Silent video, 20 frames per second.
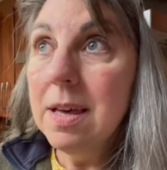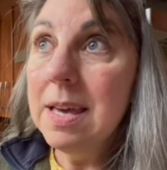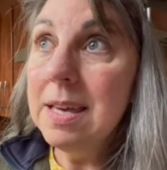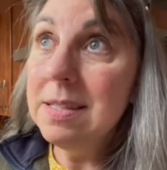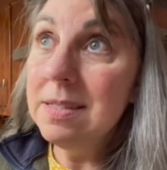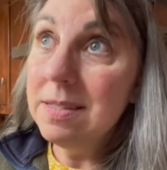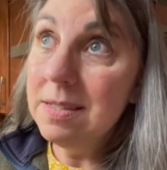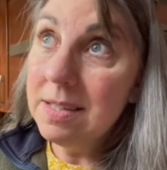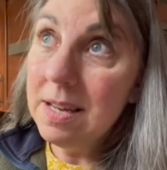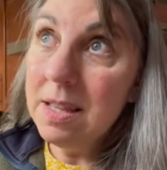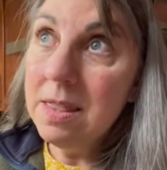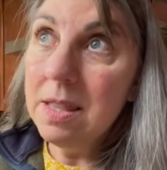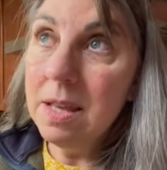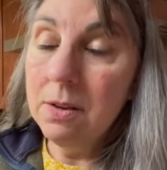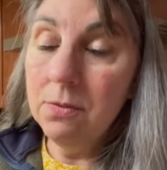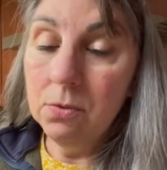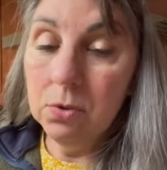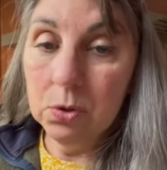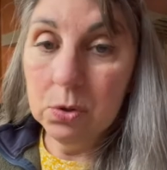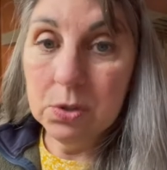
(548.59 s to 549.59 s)
Instead,
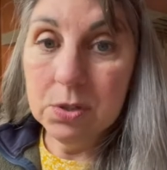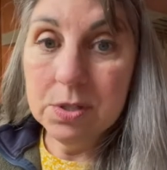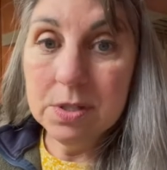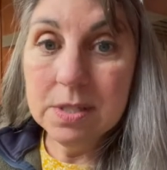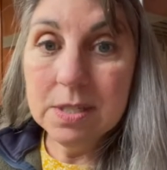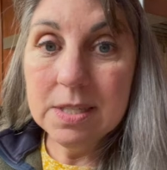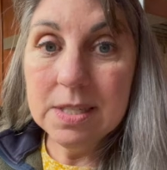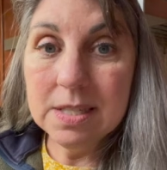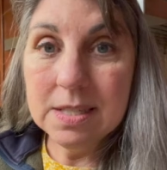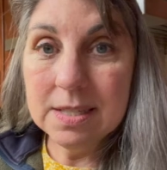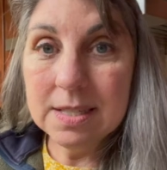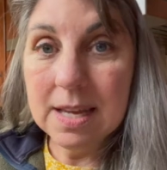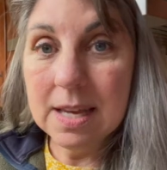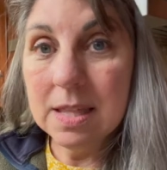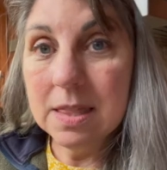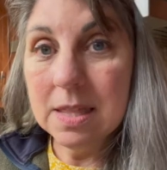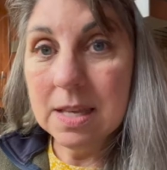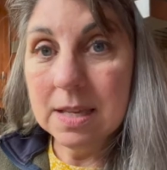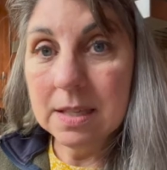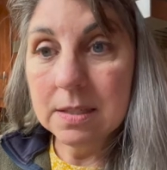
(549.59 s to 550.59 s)
they've learned to say
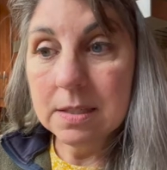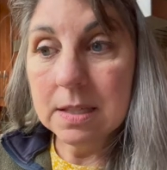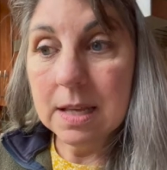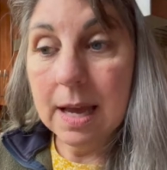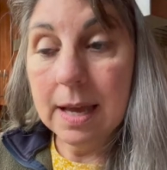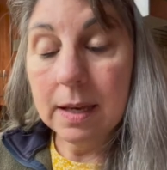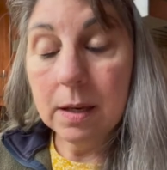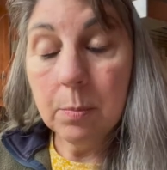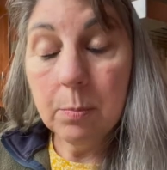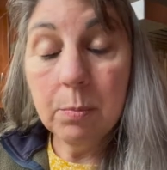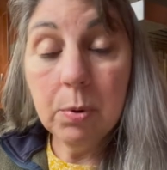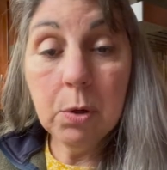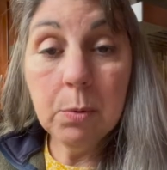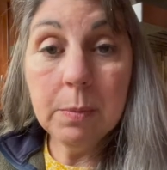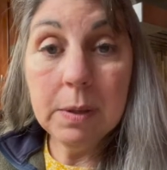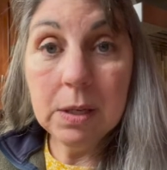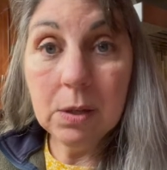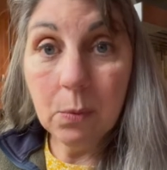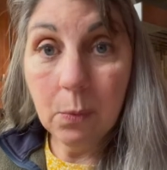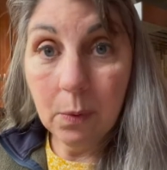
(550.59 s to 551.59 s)
things like, put
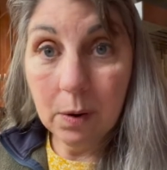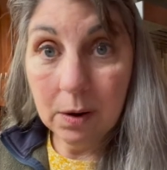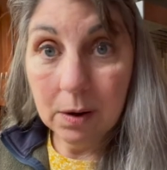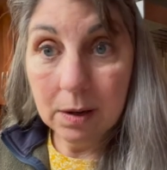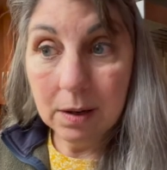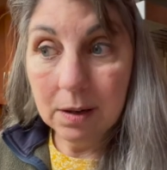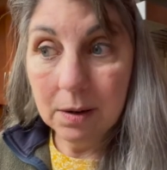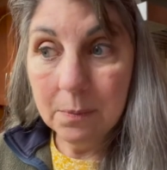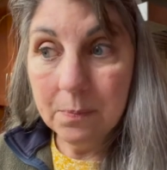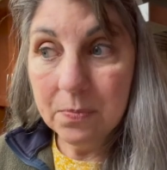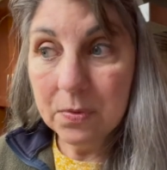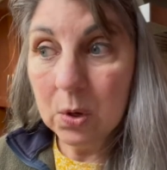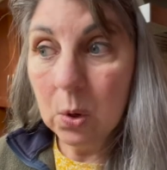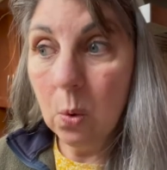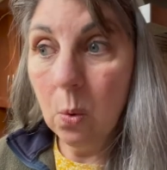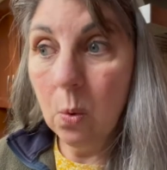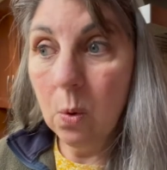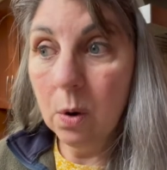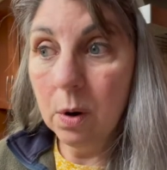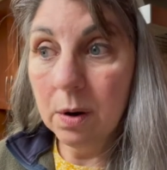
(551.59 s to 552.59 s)
me to work,
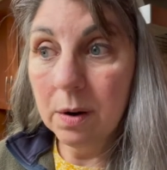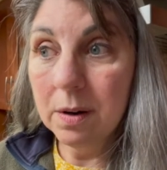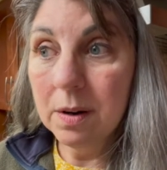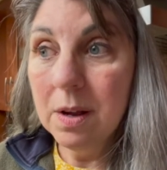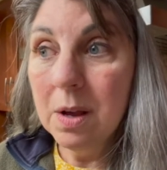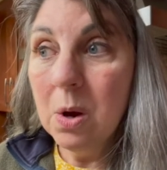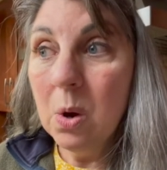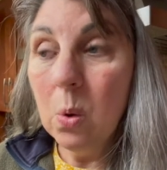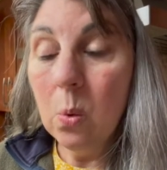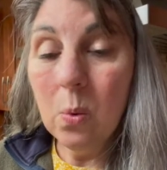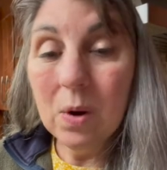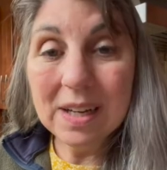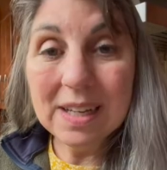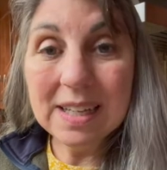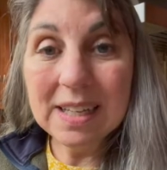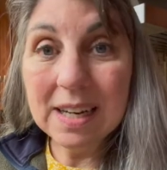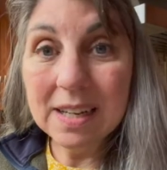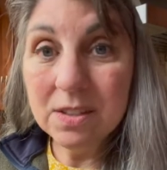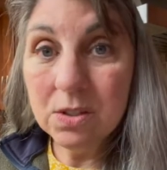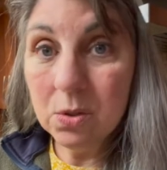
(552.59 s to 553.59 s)
or what
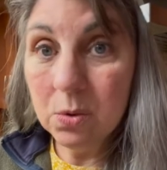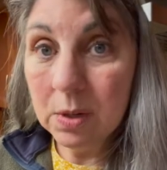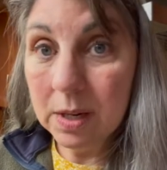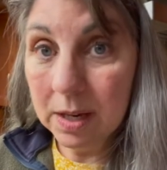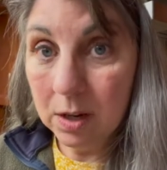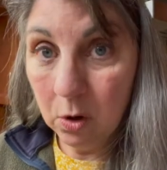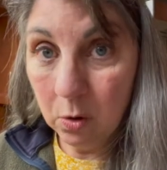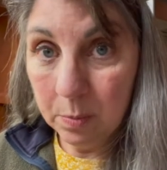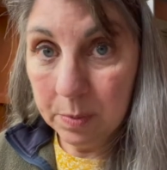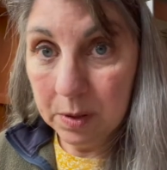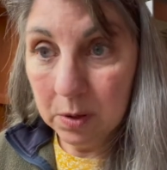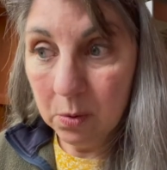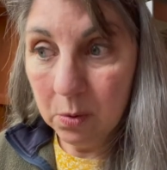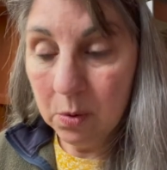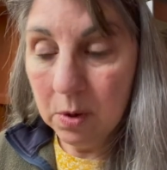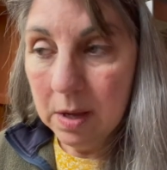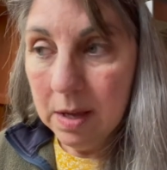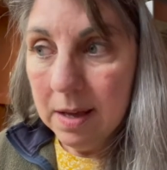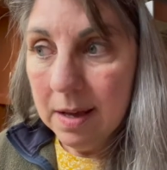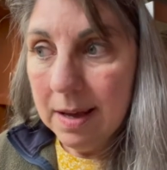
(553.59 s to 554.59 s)
can I do to help you?